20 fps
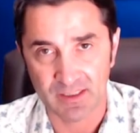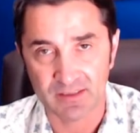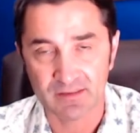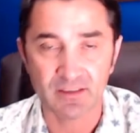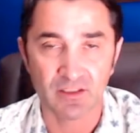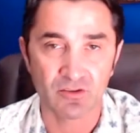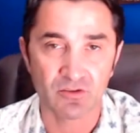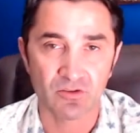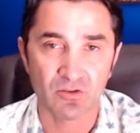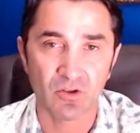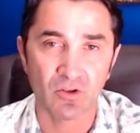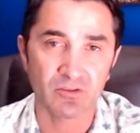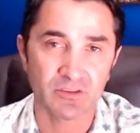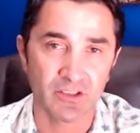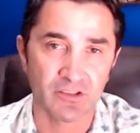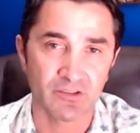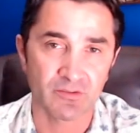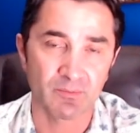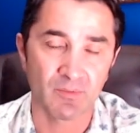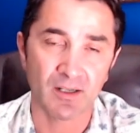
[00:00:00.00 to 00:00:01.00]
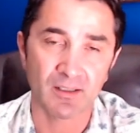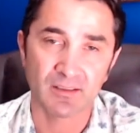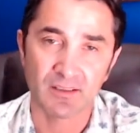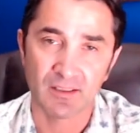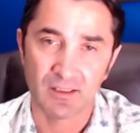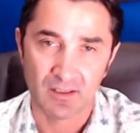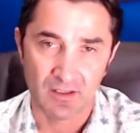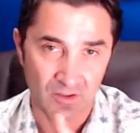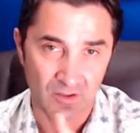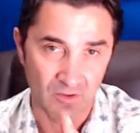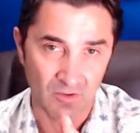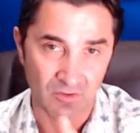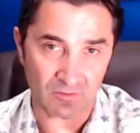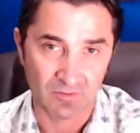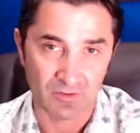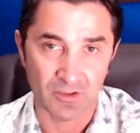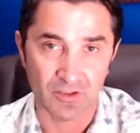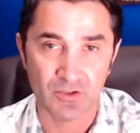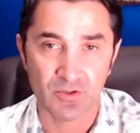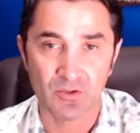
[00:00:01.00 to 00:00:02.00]
Stay strong, stay smart, look for
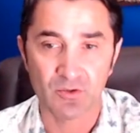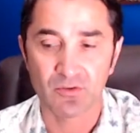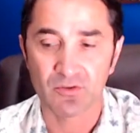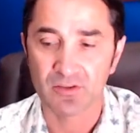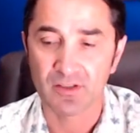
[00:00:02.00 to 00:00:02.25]
the truth,